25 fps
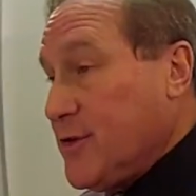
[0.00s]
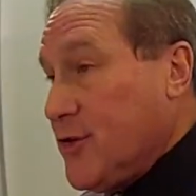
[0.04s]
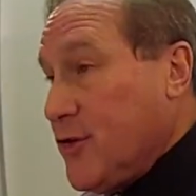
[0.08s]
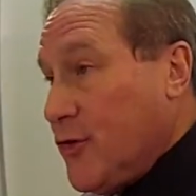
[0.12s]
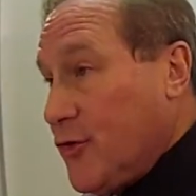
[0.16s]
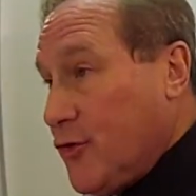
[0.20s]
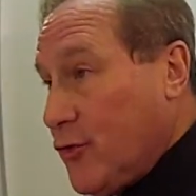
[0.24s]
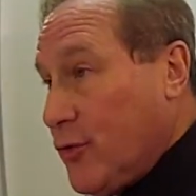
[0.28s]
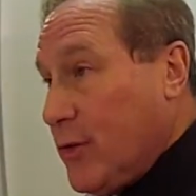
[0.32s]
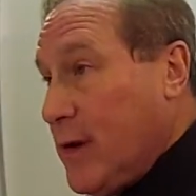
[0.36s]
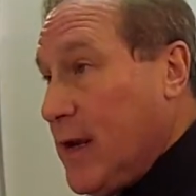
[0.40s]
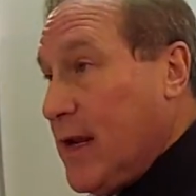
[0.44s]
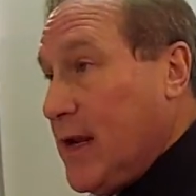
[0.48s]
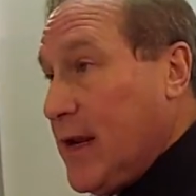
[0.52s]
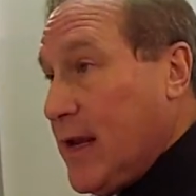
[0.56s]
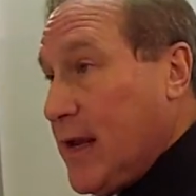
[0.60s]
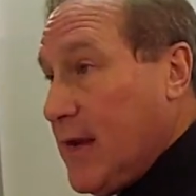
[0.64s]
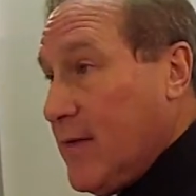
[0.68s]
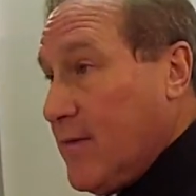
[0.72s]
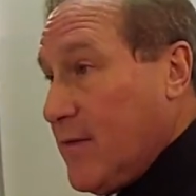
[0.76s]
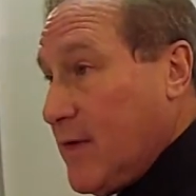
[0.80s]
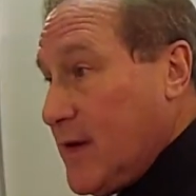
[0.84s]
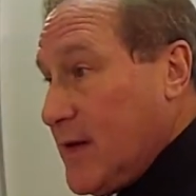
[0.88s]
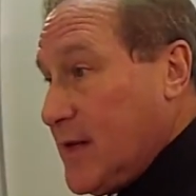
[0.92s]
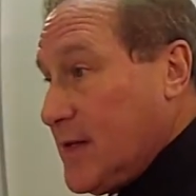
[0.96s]
to treat a
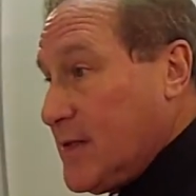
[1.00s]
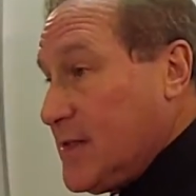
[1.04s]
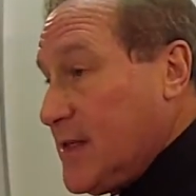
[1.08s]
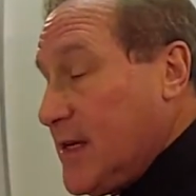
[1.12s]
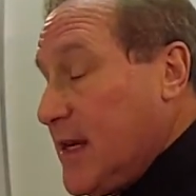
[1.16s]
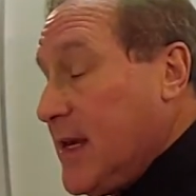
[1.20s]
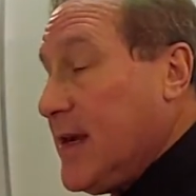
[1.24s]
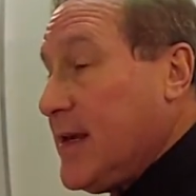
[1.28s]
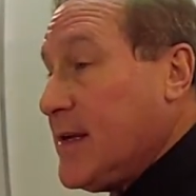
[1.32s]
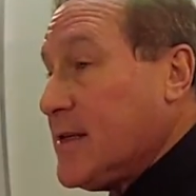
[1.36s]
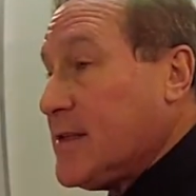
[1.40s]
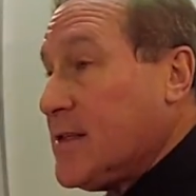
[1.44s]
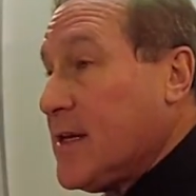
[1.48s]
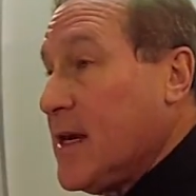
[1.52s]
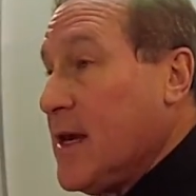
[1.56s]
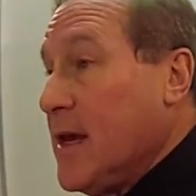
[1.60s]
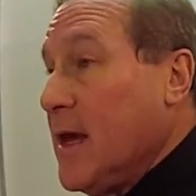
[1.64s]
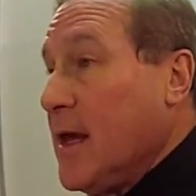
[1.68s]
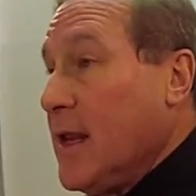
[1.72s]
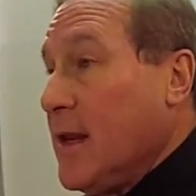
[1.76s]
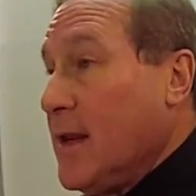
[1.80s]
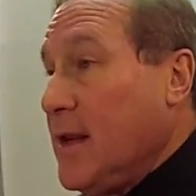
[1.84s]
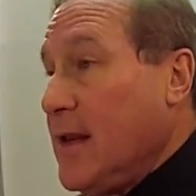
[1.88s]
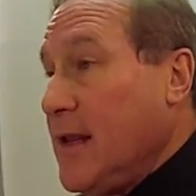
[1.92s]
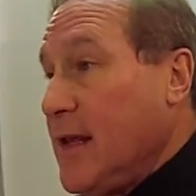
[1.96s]
given disease
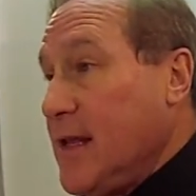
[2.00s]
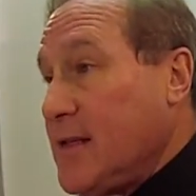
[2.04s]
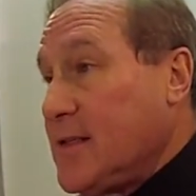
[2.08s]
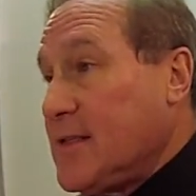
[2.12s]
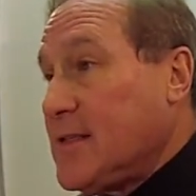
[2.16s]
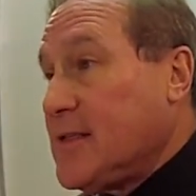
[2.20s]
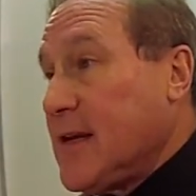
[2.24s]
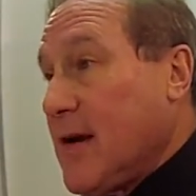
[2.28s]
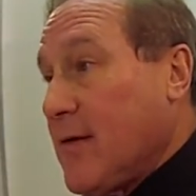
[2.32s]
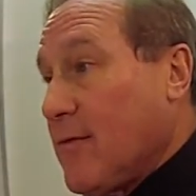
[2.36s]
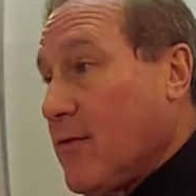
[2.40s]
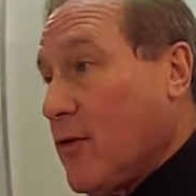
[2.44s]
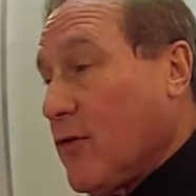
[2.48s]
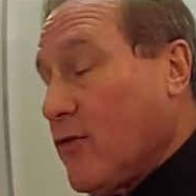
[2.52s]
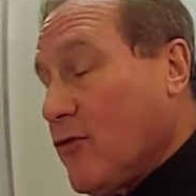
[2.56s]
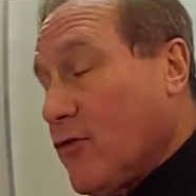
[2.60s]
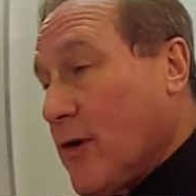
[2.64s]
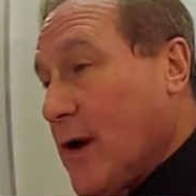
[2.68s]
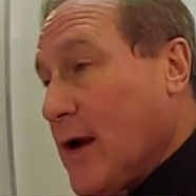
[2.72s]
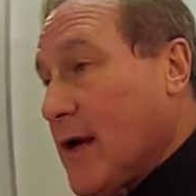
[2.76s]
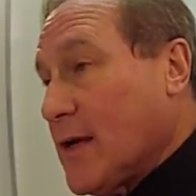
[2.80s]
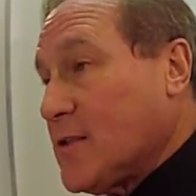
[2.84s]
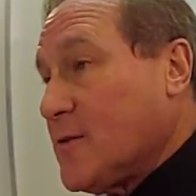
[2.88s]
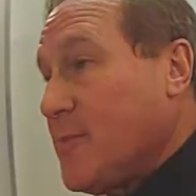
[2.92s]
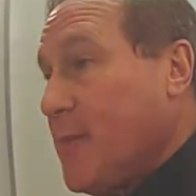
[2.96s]
needs several
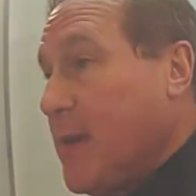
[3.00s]
drugs,